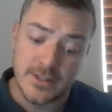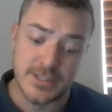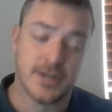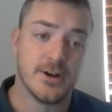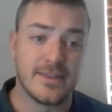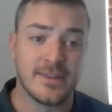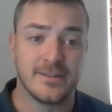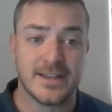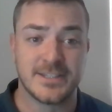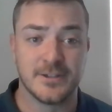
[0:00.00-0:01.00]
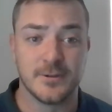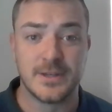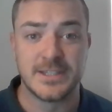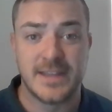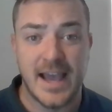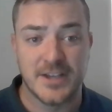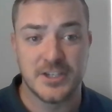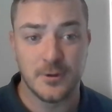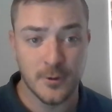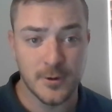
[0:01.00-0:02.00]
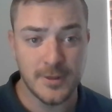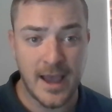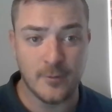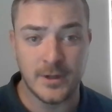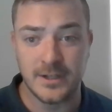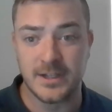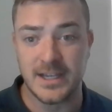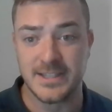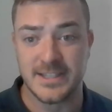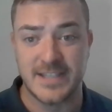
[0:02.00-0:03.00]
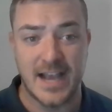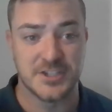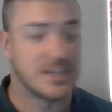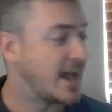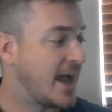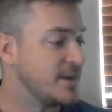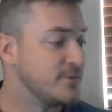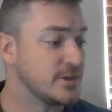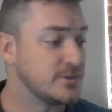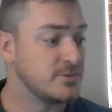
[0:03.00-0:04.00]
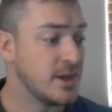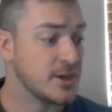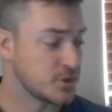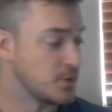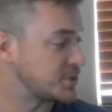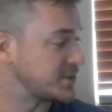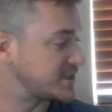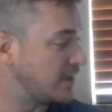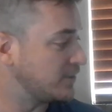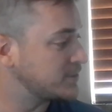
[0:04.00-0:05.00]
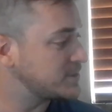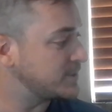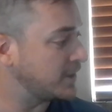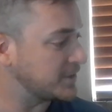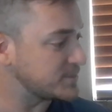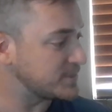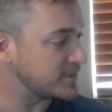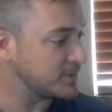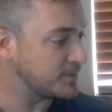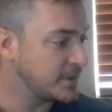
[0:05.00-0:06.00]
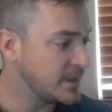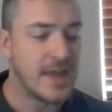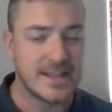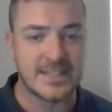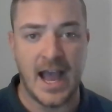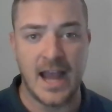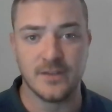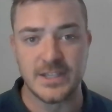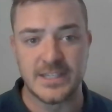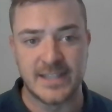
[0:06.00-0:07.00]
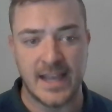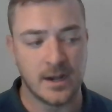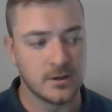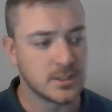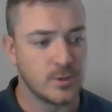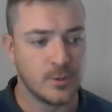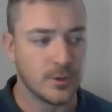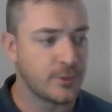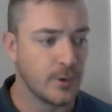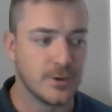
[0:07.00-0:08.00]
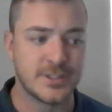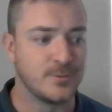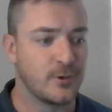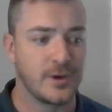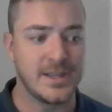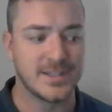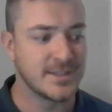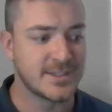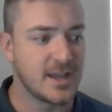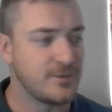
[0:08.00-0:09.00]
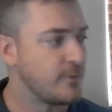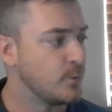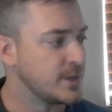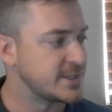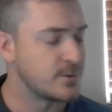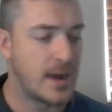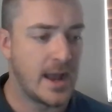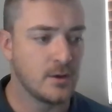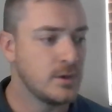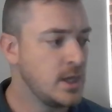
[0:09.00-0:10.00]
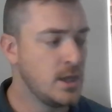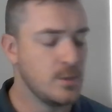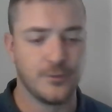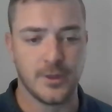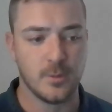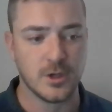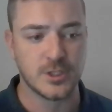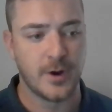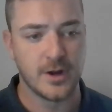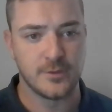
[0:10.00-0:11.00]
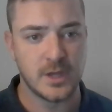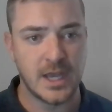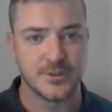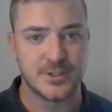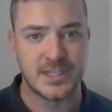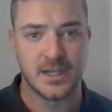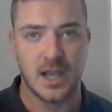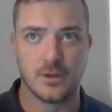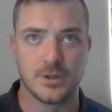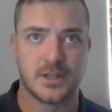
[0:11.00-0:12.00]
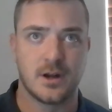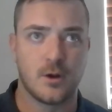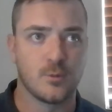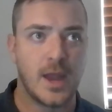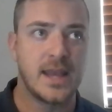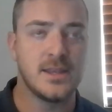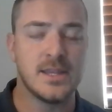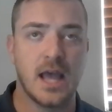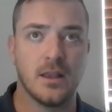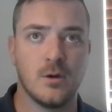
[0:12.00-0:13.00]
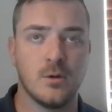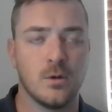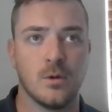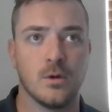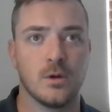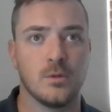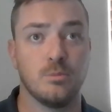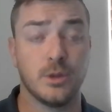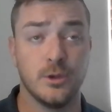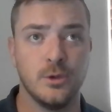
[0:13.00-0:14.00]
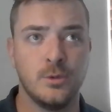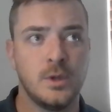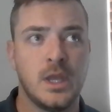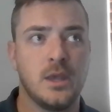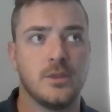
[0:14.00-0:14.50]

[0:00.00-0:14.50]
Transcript: So I think that's the only reason they actually order that one, because it's actually kind of a atrocious color, to be honest with you. That's kind of the standards. We will throw some greens on stuff every once in a while. But for the most part, if you guys are seeing colors that aren't red, yellow, or blue,